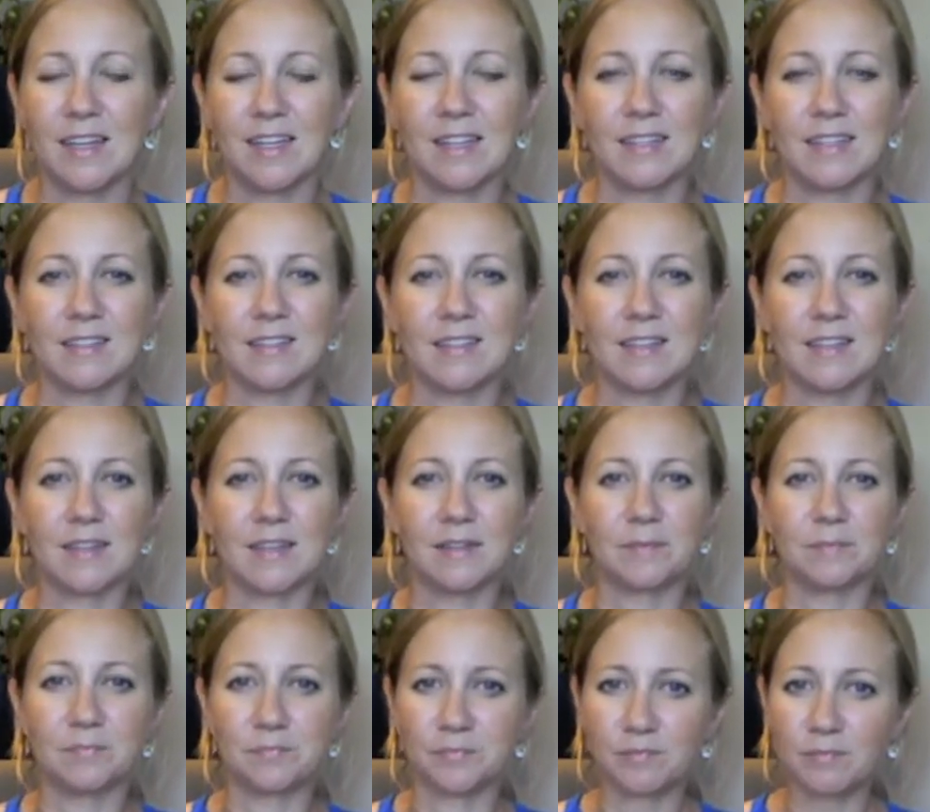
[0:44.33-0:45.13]
and
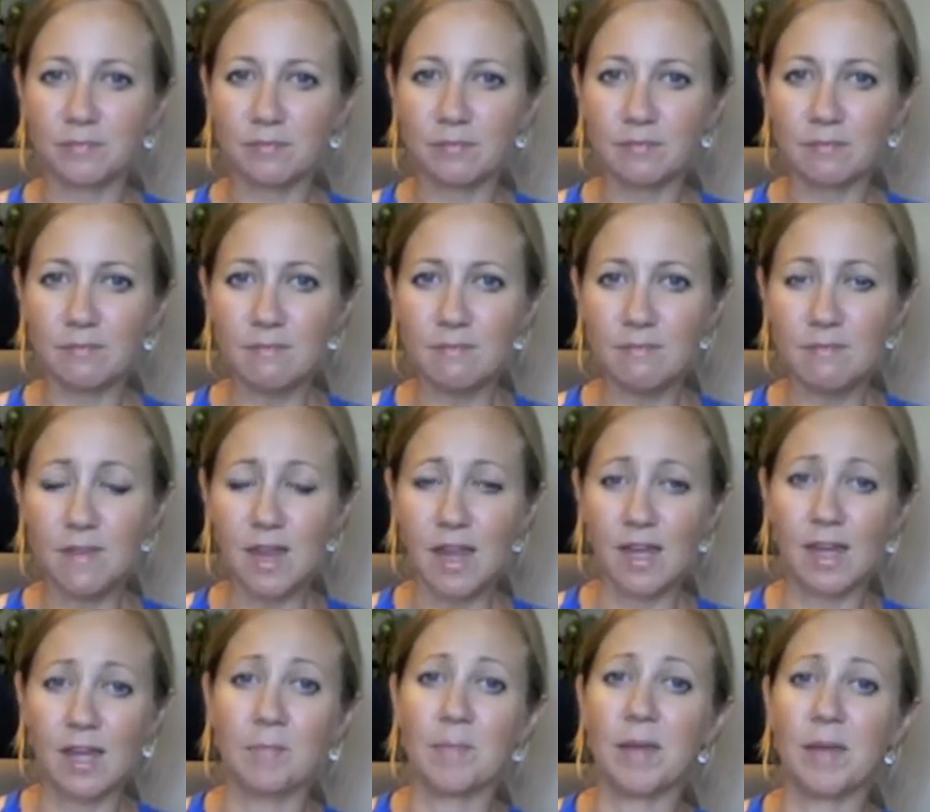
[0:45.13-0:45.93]

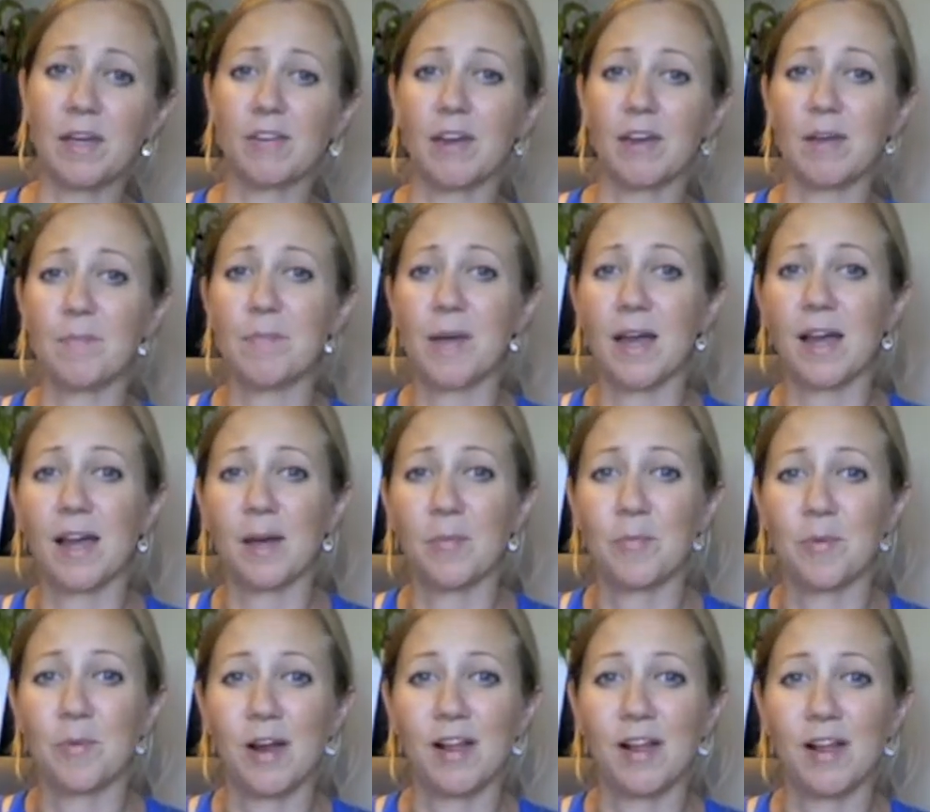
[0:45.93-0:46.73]
I can pick right back
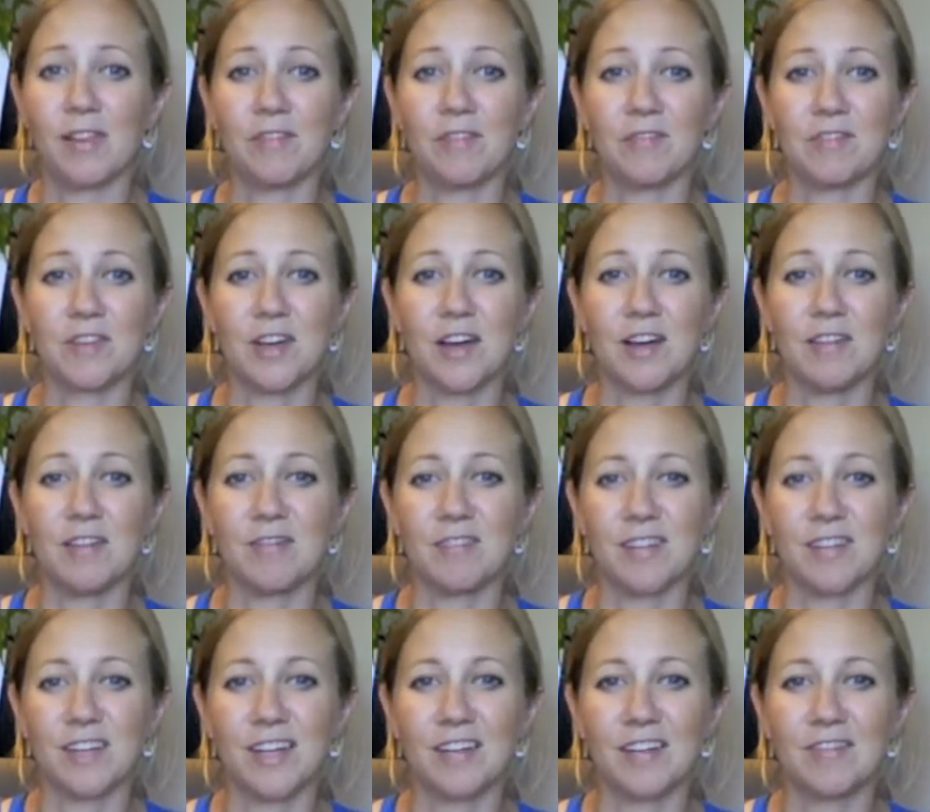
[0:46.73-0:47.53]
up where I left
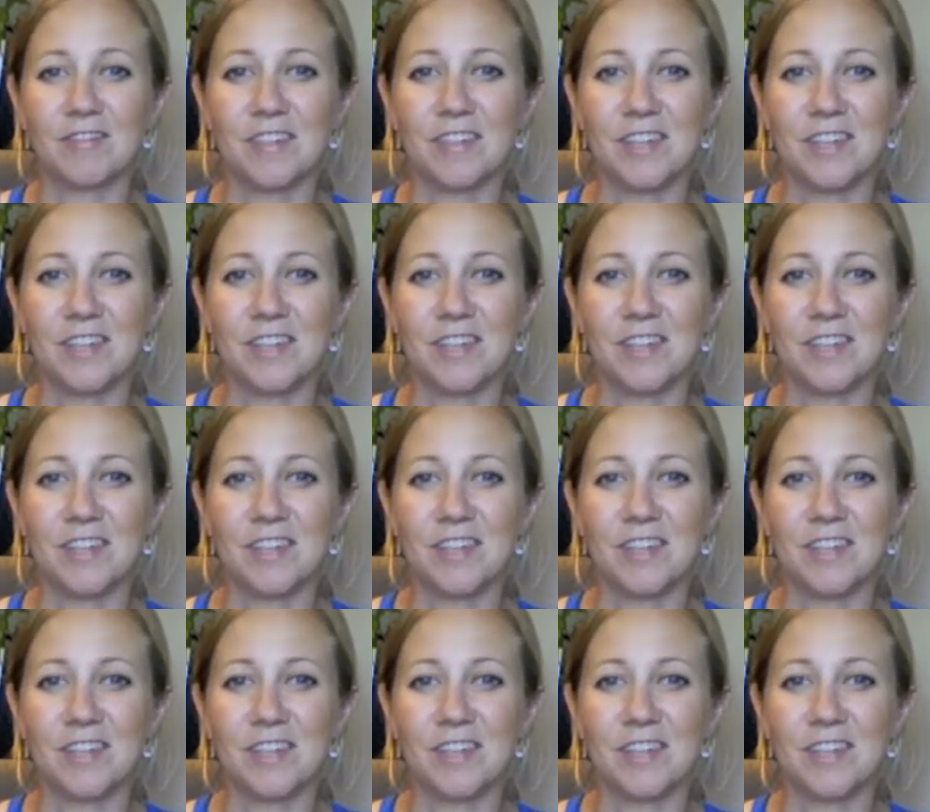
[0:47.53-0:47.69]
off and have